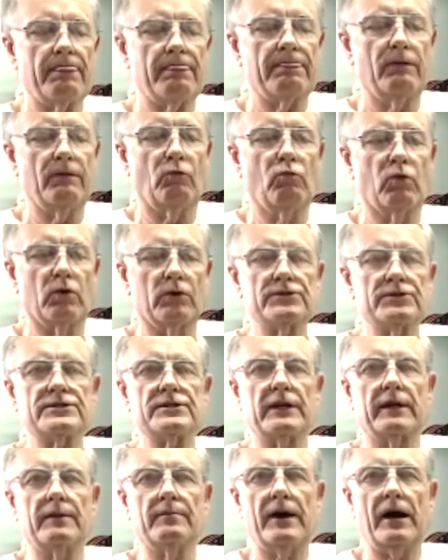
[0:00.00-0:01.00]
the worst
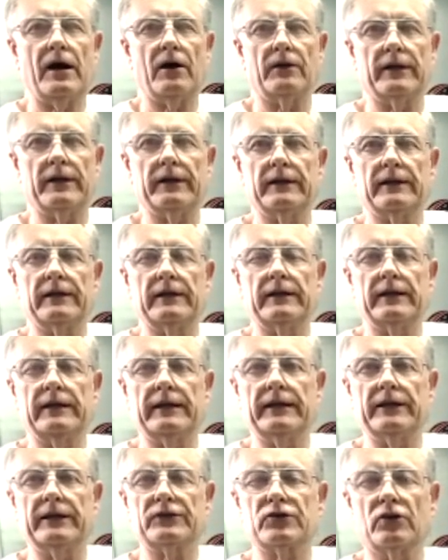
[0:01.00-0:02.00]
thing about it,
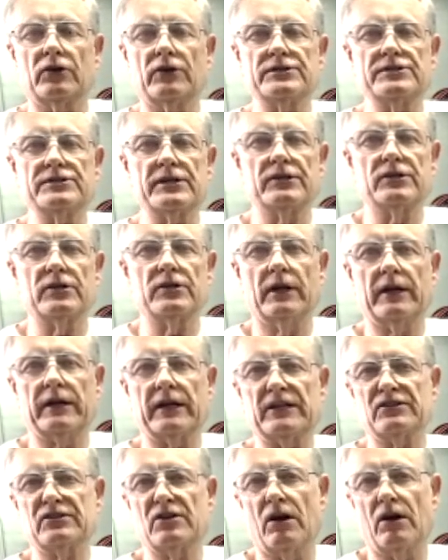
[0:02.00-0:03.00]
it turns into like
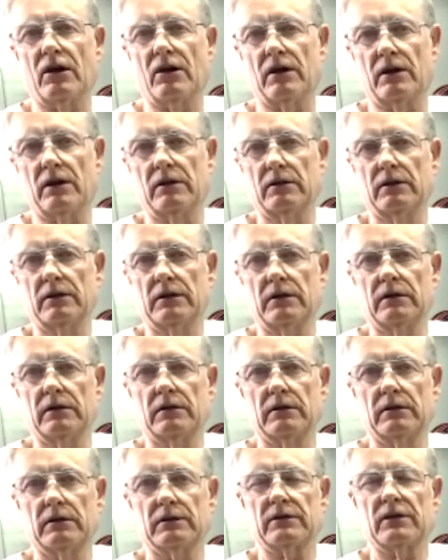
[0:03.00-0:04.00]
a tar,
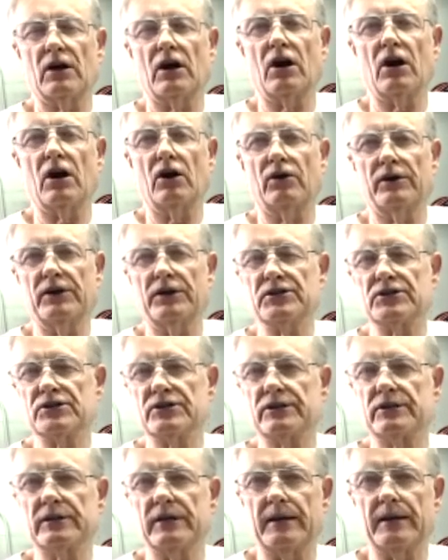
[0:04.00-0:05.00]
tarish
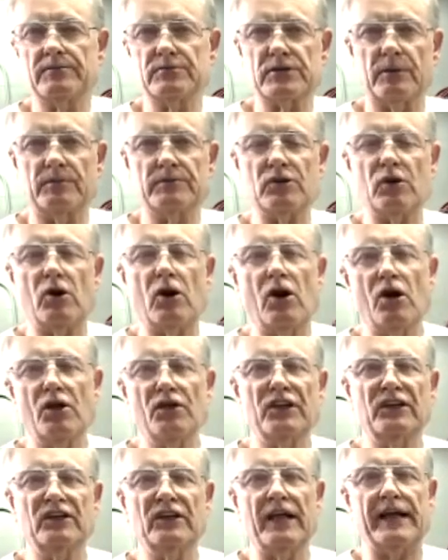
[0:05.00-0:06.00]
type substance. All
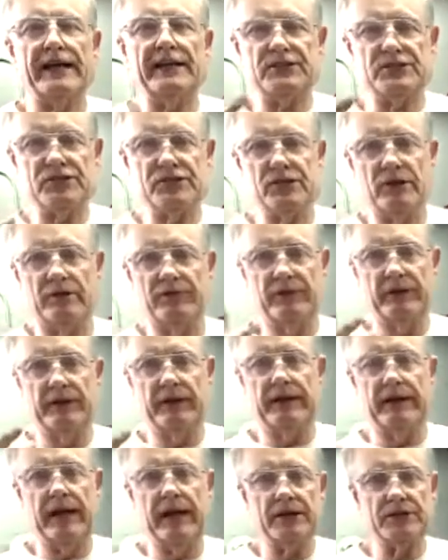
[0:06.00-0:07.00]
the light stuff in the
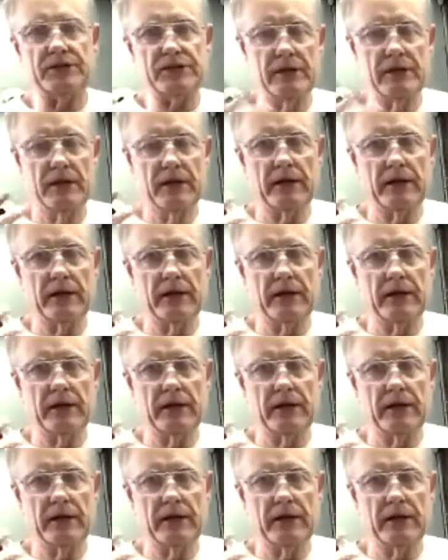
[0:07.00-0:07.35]
gas